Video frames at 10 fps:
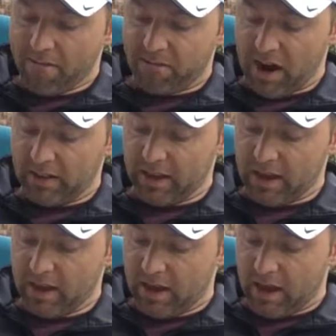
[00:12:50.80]

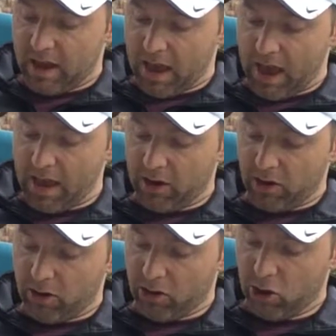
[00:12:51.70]
Finally,
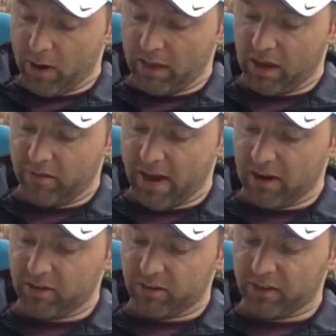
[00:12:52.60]
Anger, who had the
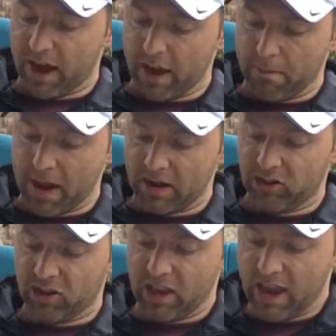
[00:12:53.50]
advantage of sight,
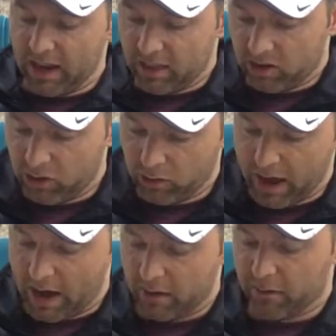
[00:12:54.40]
managed to yank the tooth
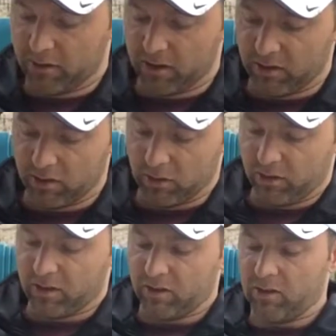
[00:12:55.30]
out of her
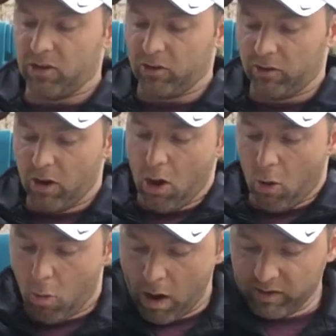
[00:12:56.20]
sister's
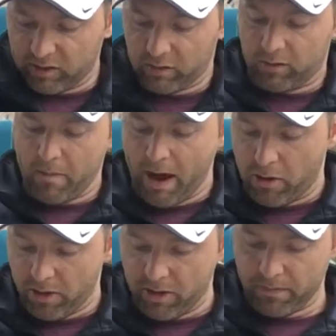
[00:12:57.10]
Wasp's mouth.
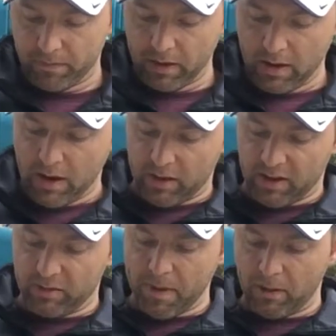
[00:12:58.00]

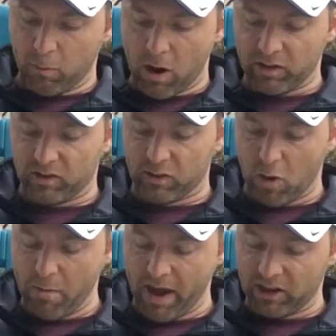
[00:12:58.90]
This made Wasp
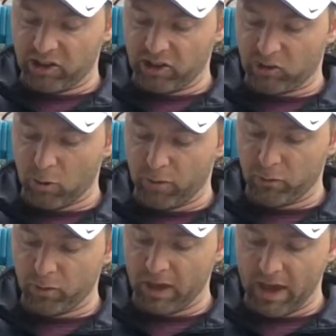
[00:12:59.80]
so mad she swerved
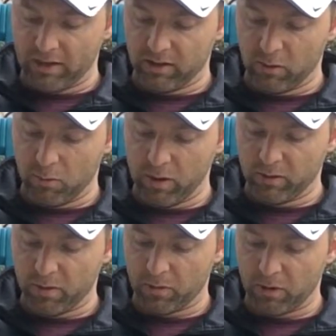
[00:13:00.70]
toward the edge of the
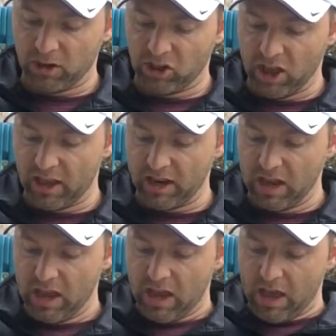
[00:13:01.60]
Williamsburg Bridge, yelling,
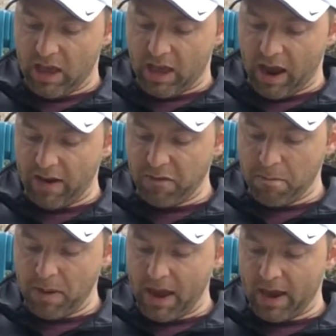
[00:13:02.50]
I have
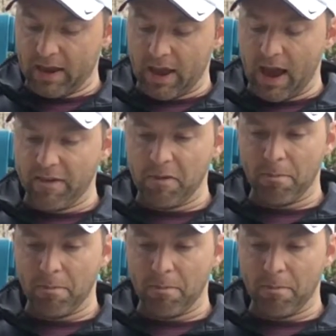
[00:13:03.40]
it back! I have